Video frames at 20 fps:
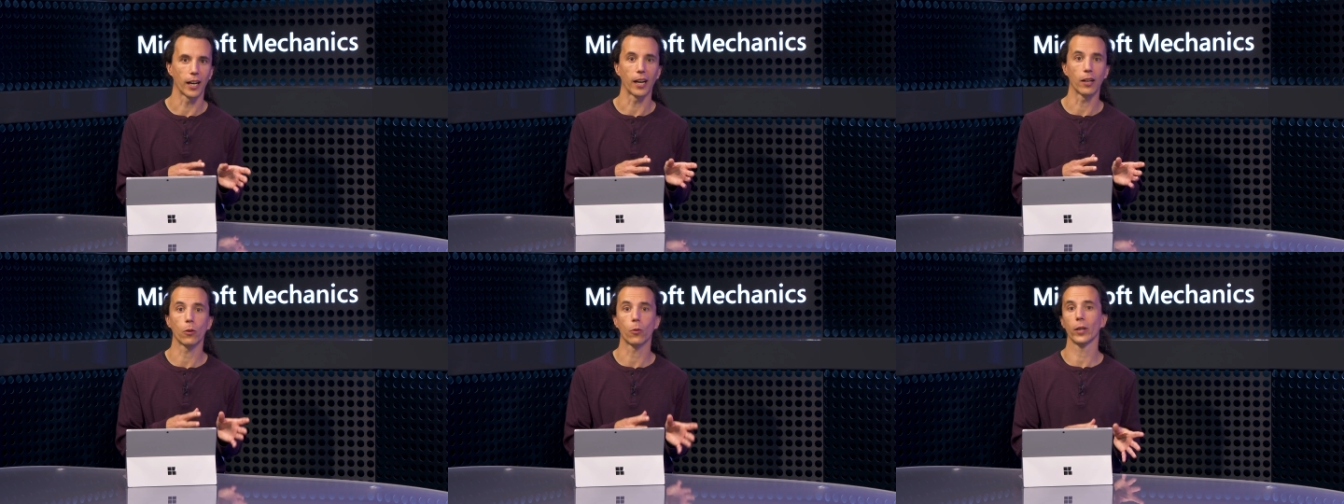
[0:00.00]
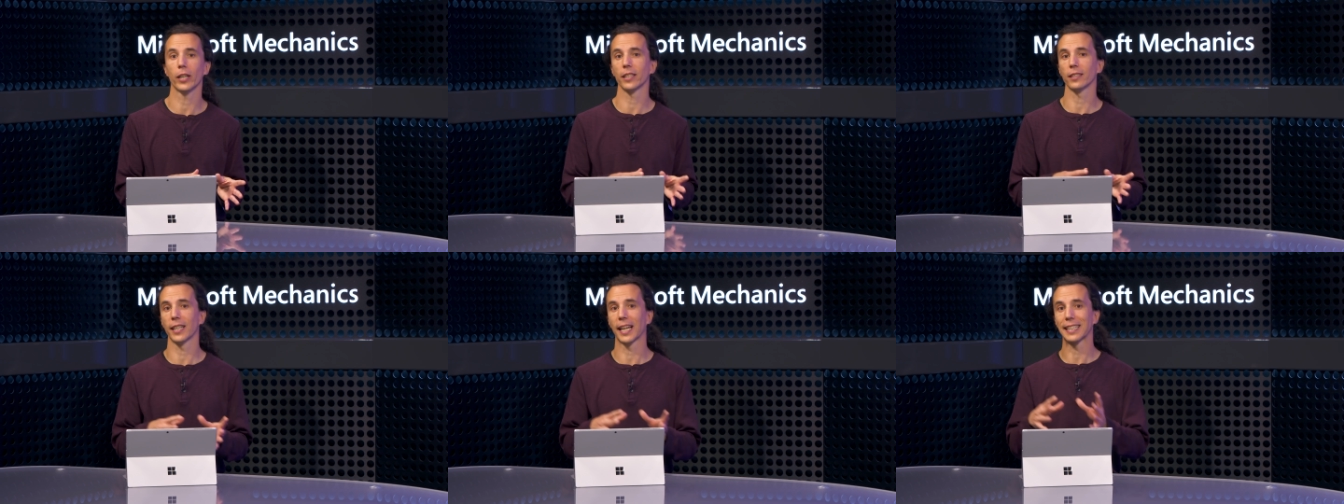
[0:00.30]
and
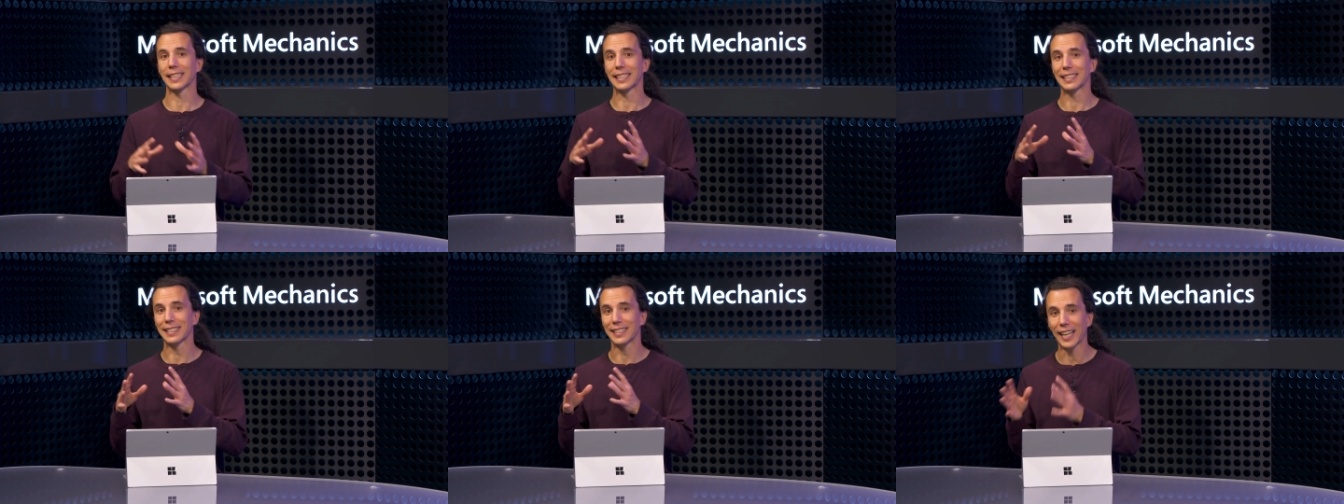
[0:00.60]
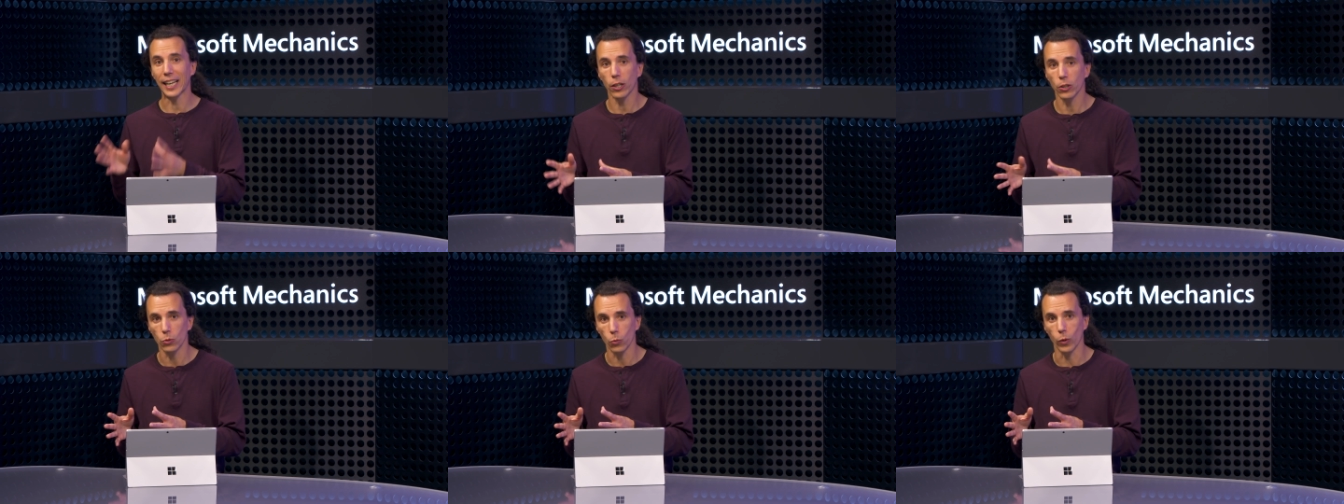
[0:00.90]
queries like the
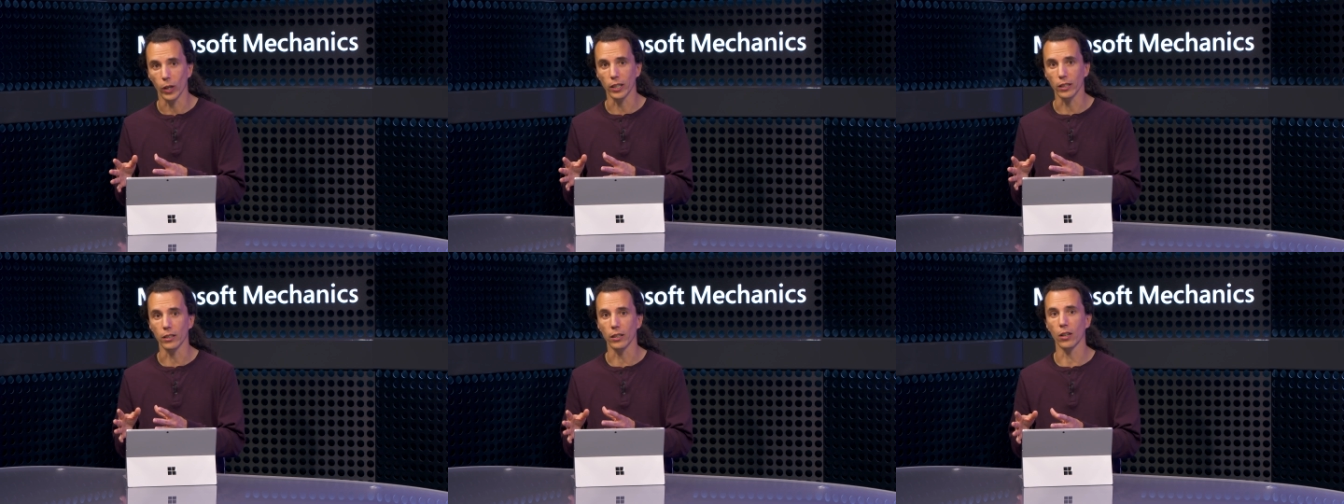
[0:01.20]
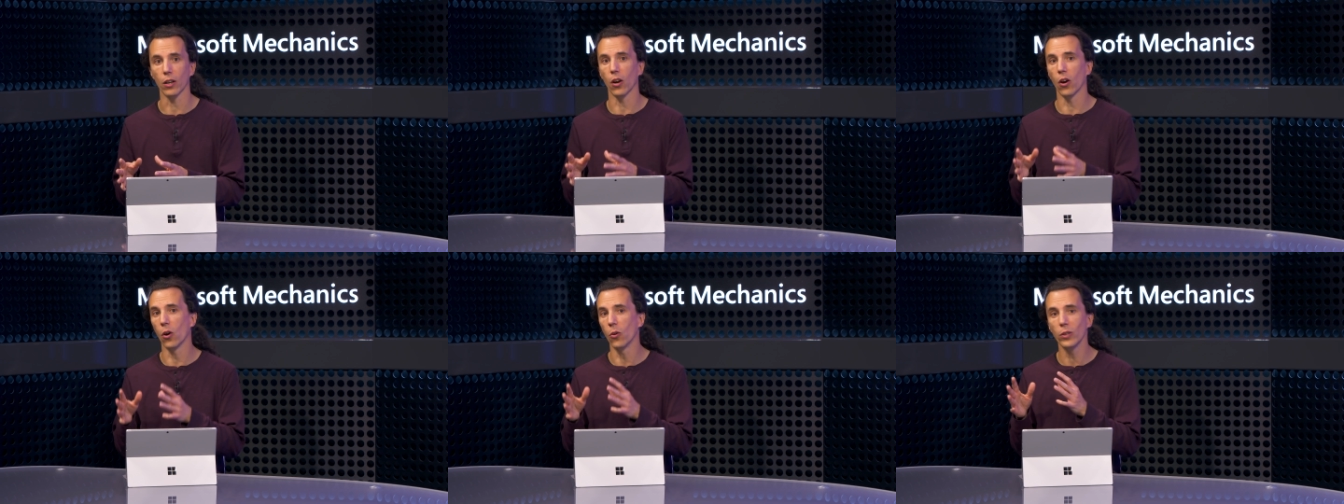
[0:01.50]
second one
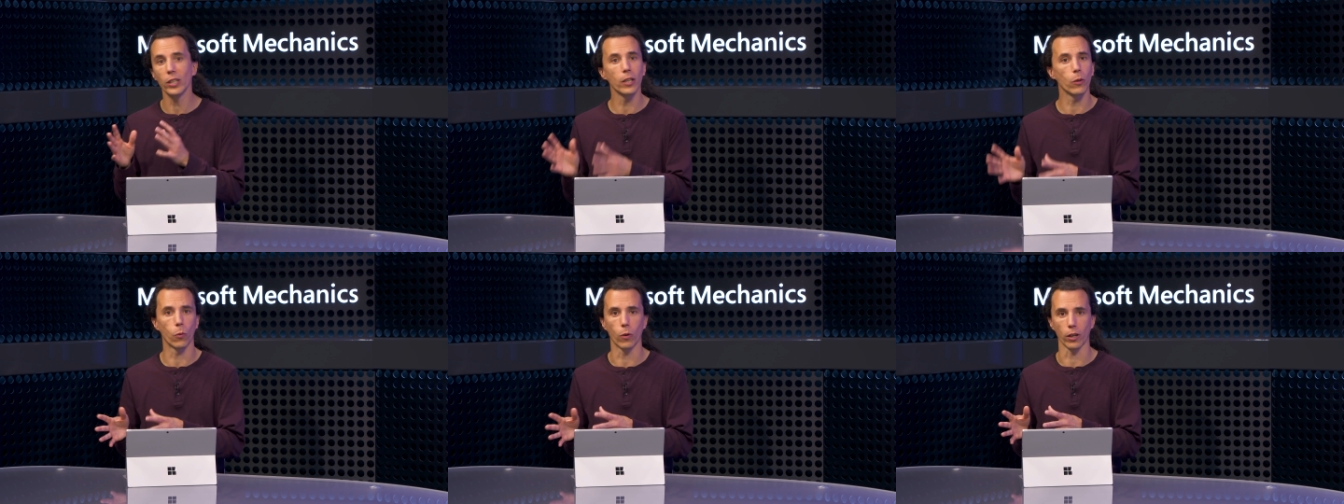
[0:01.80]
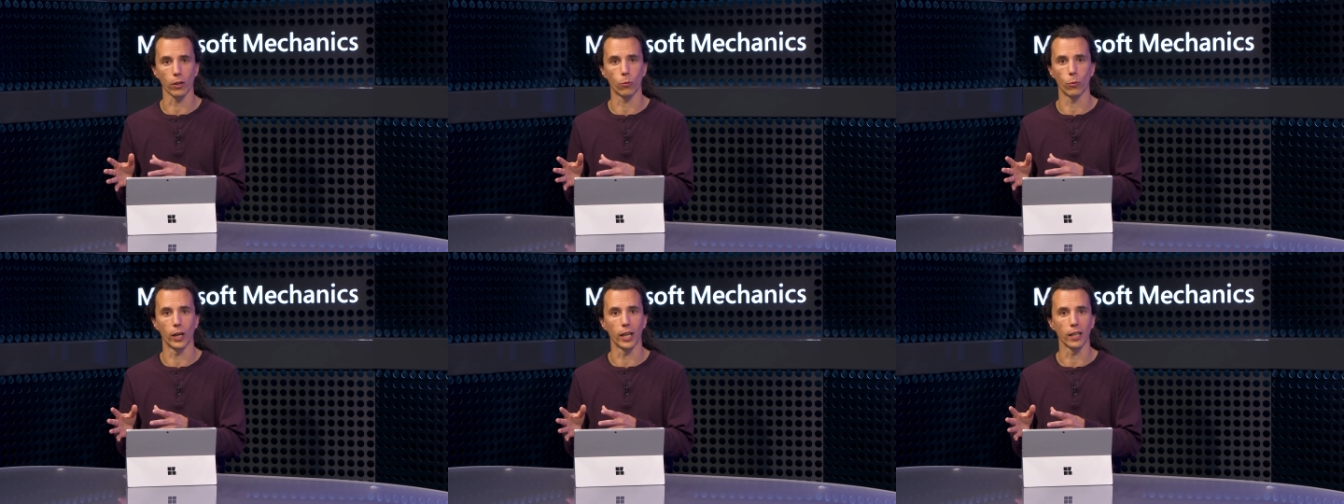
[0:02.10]
only
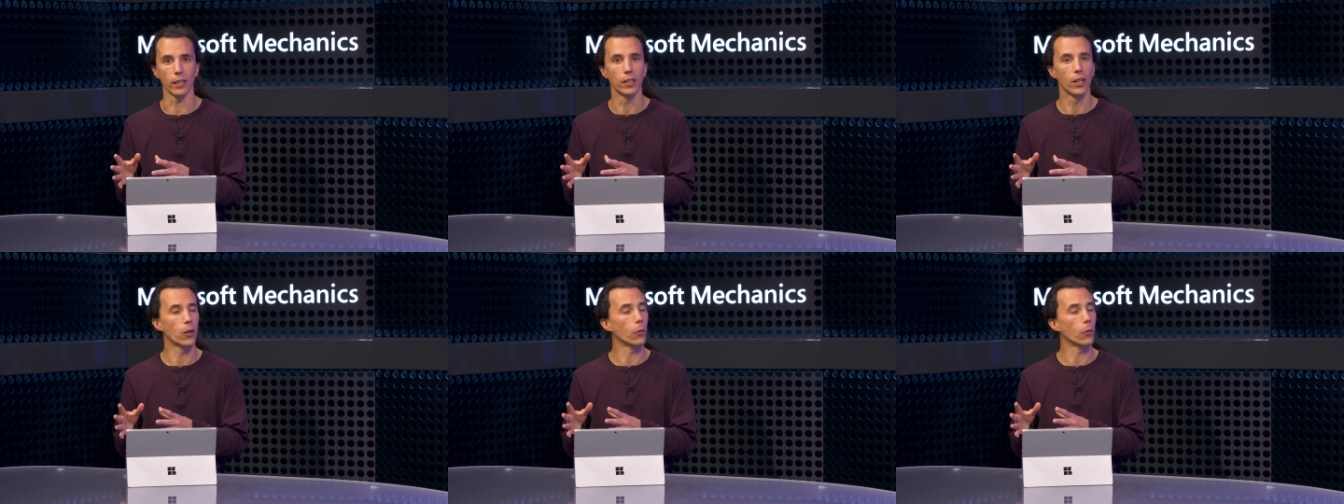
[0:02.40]
work well